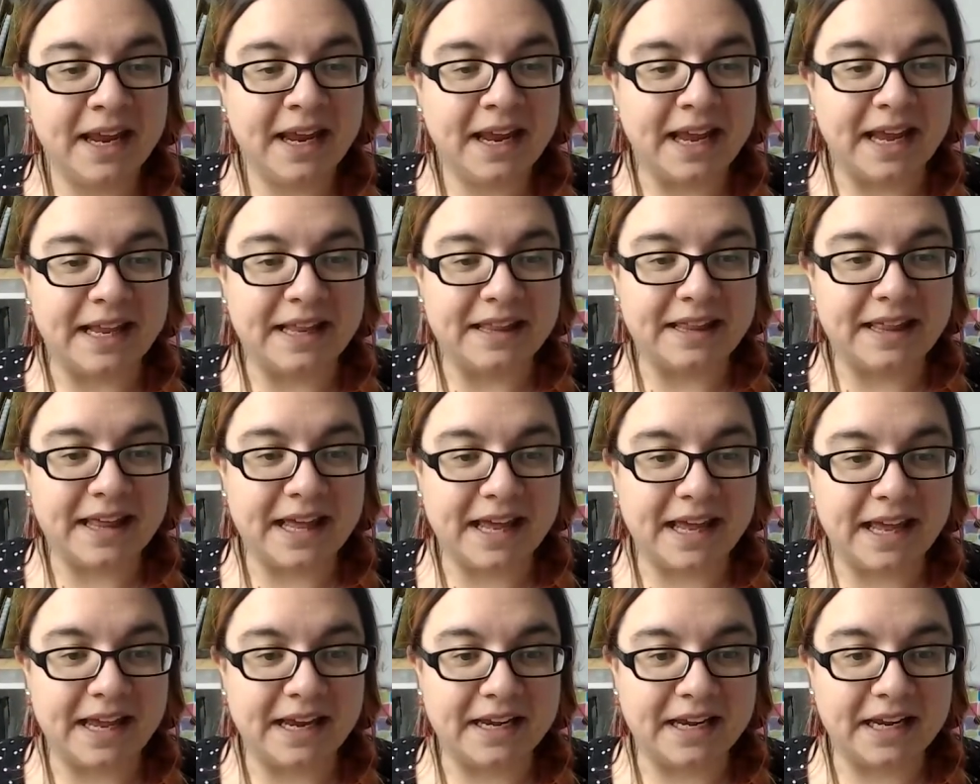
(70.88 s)
And
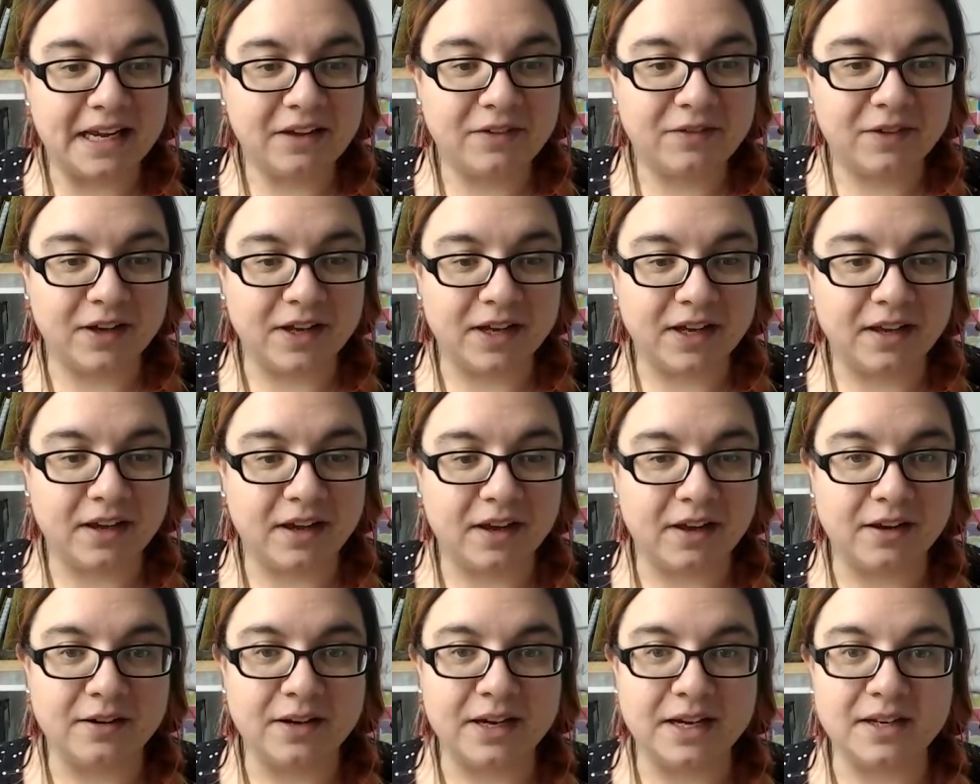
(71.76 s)
then if I
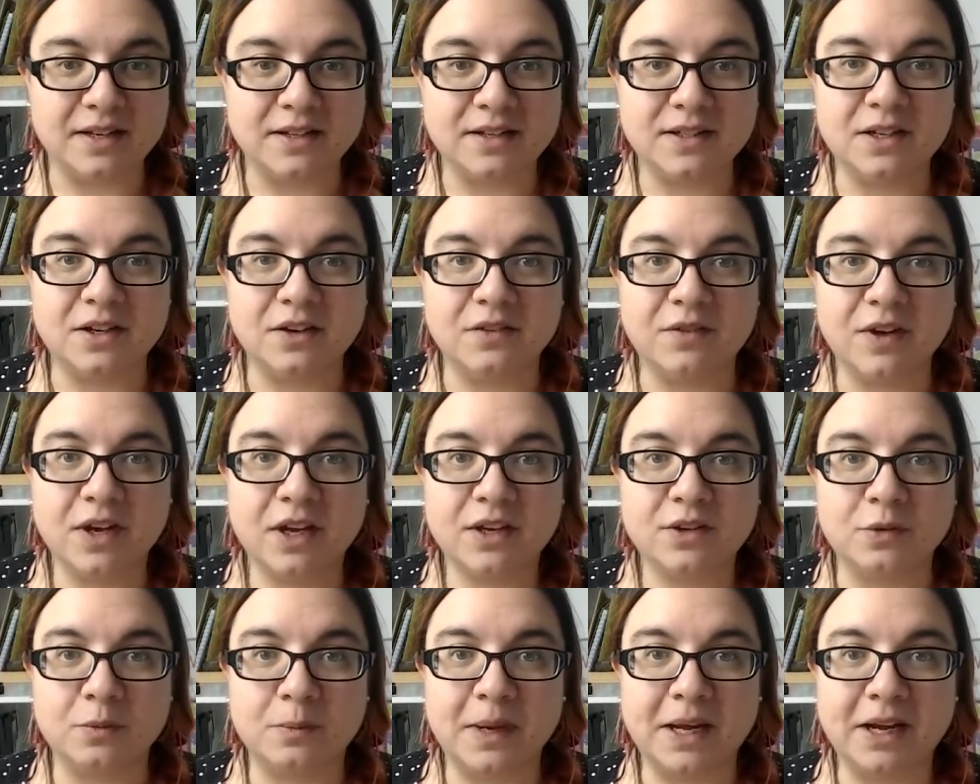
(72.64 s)
go into
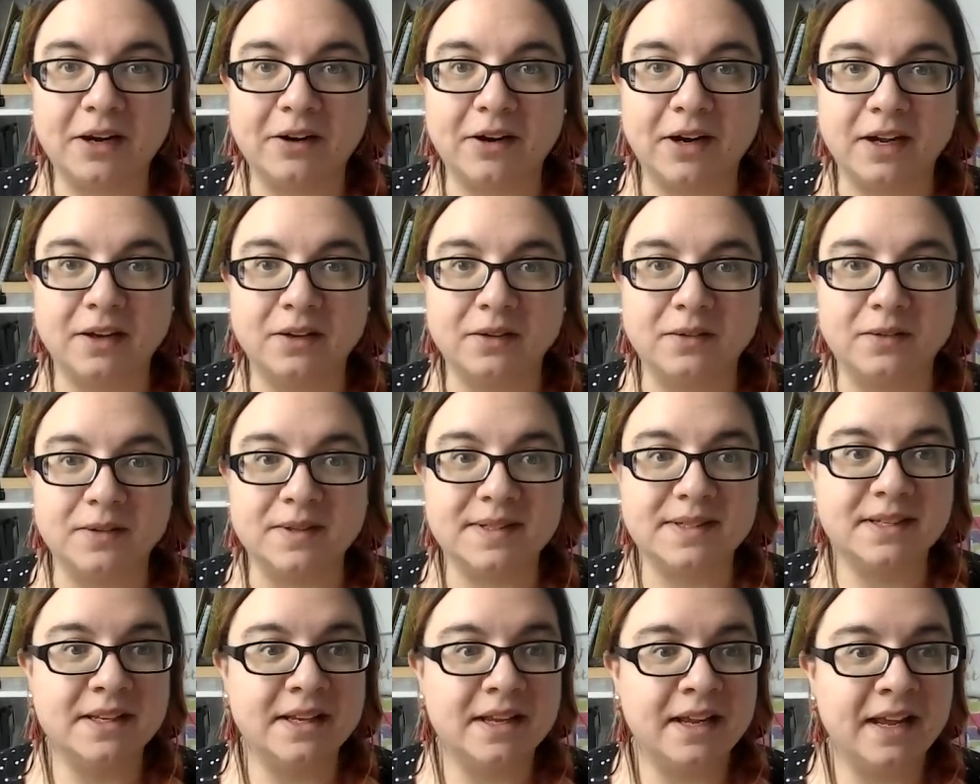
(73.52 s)
virtual
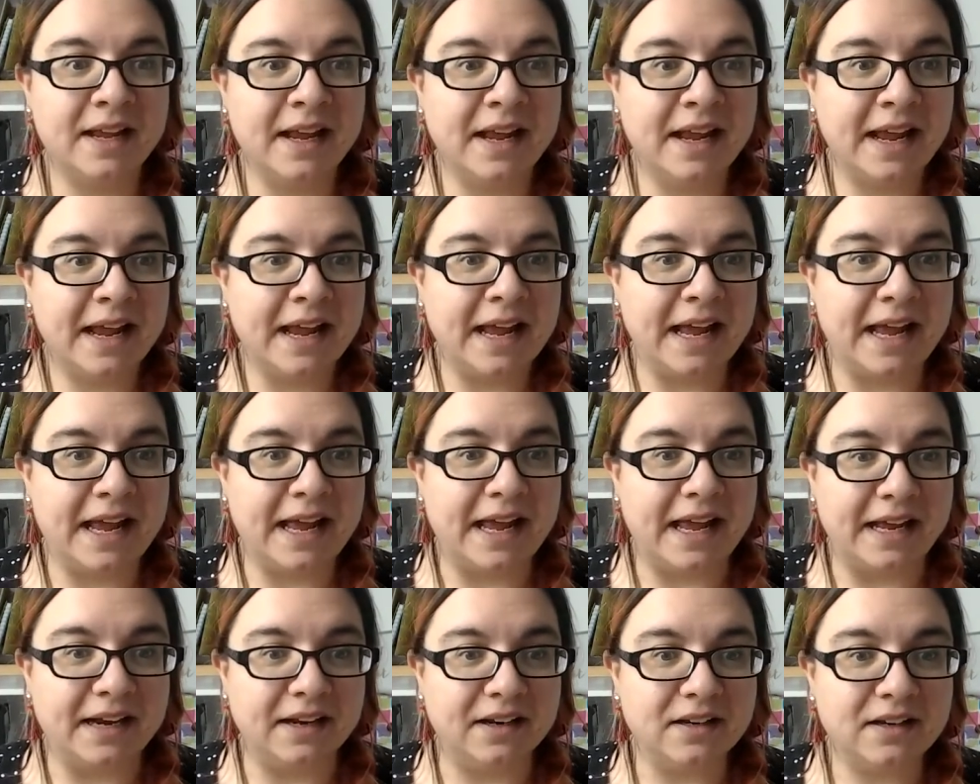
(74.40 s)
backgrounds,
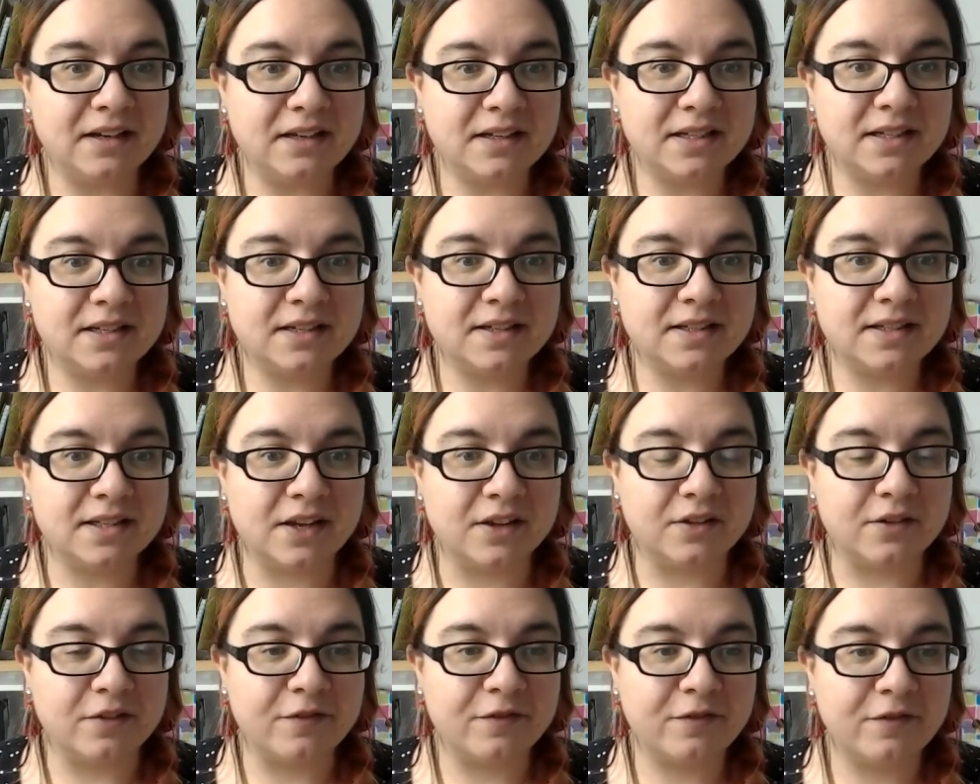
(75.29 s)
and
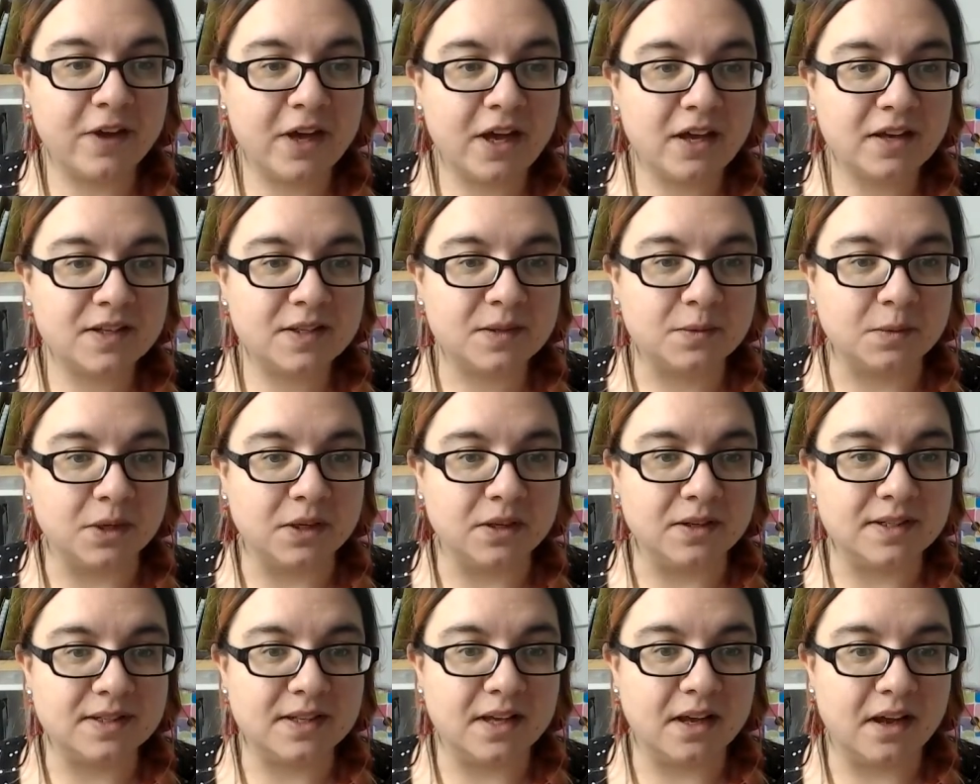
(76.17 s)
so the first
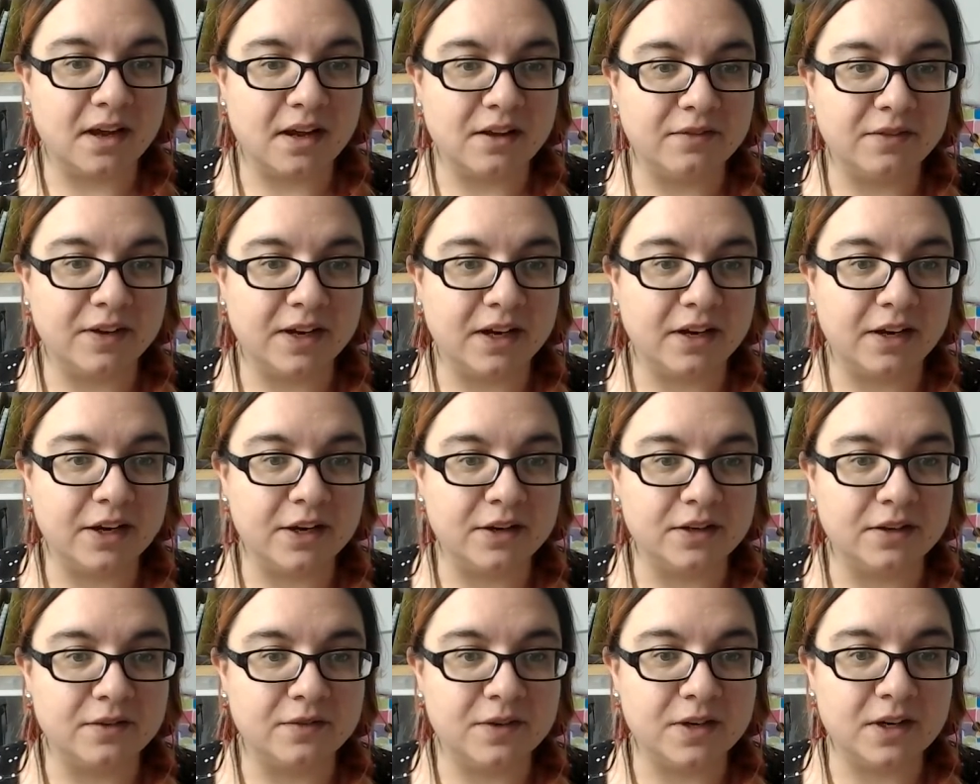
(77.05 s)
ones that I've
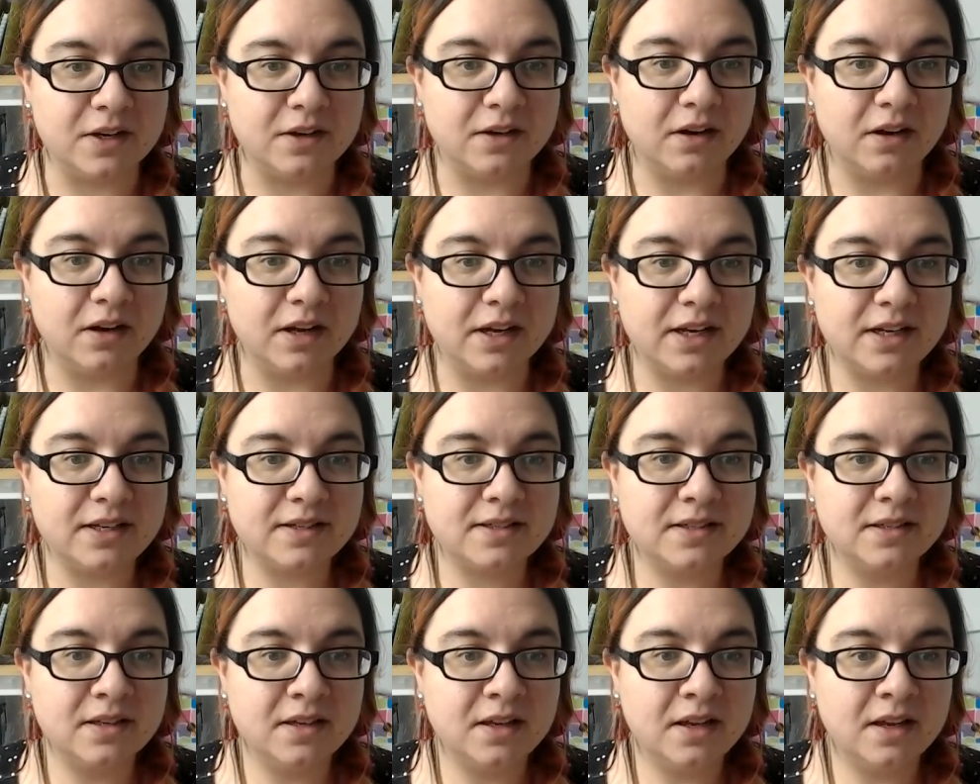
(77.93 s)
included for you
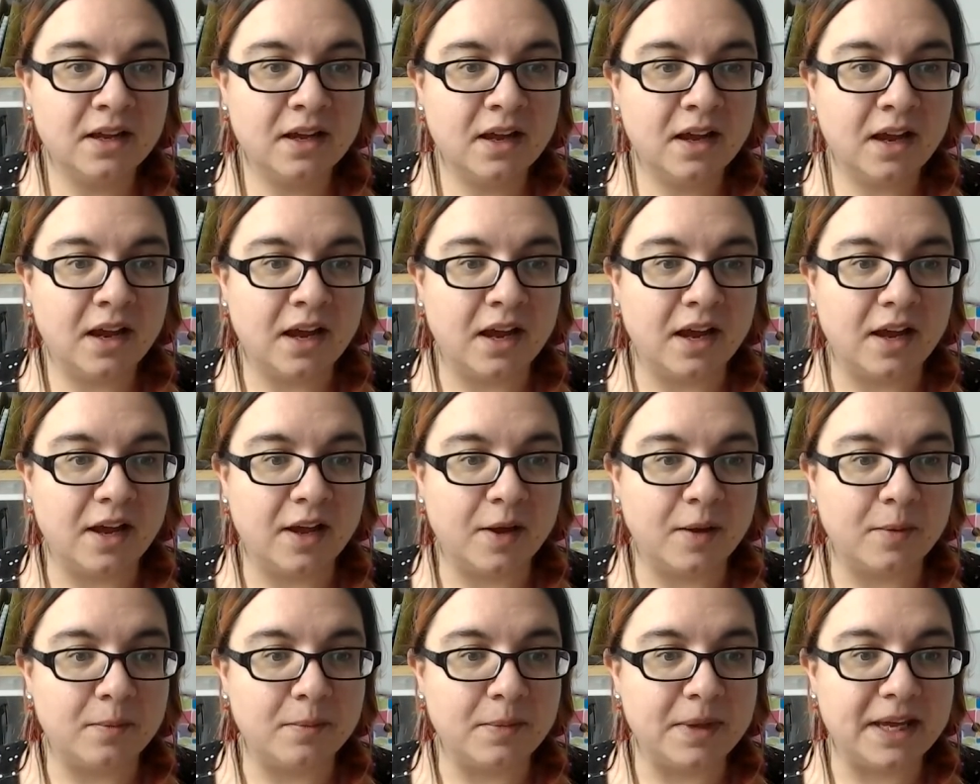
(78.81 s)
guys
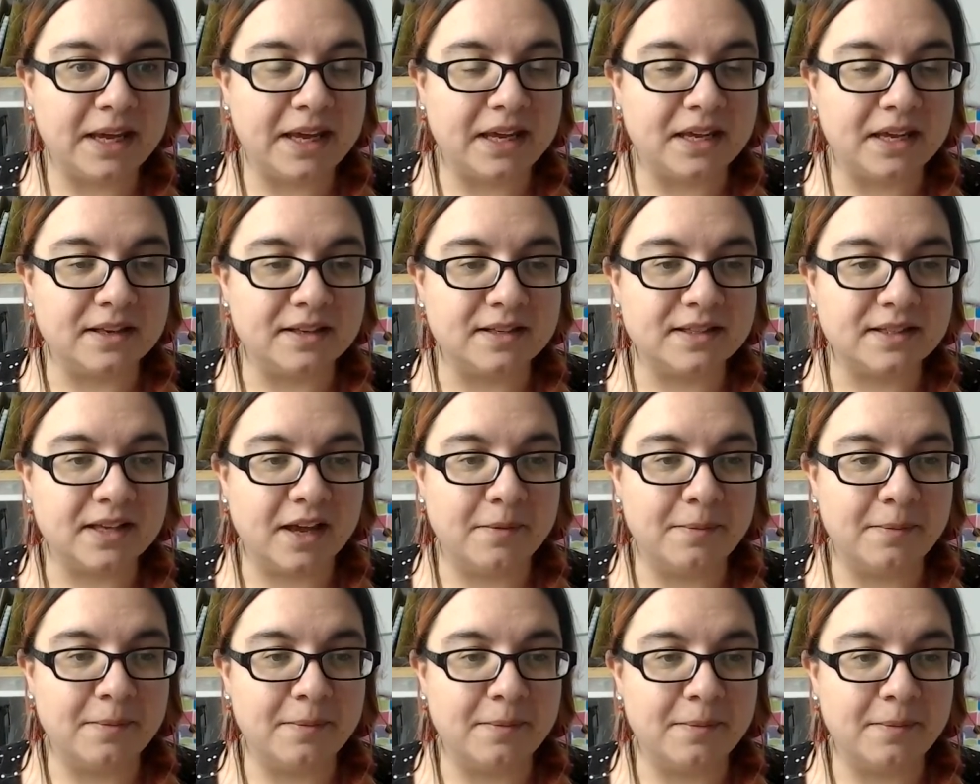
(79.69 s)
is
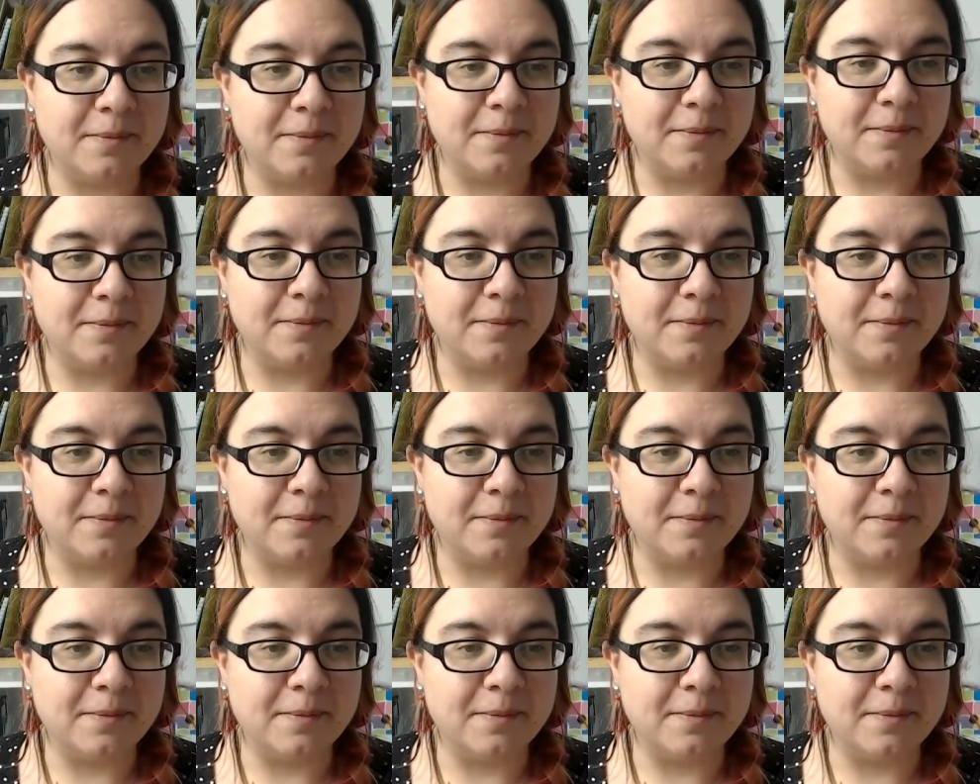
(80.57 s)
actually looking